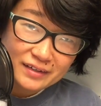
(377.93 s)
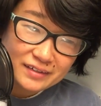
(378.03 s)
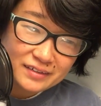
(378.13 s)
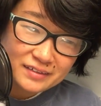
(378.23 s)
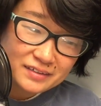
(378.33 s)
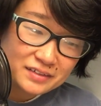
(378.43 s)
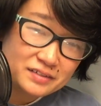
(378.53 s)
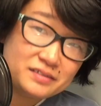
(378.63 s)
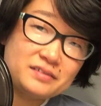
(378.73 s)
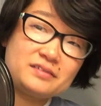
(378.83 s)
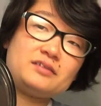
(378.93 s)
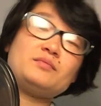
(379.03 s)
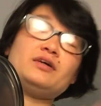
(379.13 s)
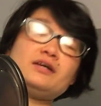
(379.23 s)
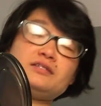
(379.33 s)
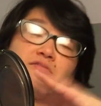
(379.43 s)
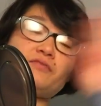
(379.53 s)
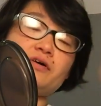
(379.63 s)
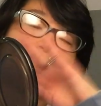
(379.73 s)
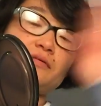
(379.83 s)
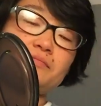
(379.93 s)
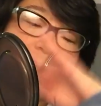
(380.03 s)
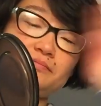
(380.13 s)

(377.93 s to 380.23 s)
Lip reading: it. Oh, my glasses are fogging up.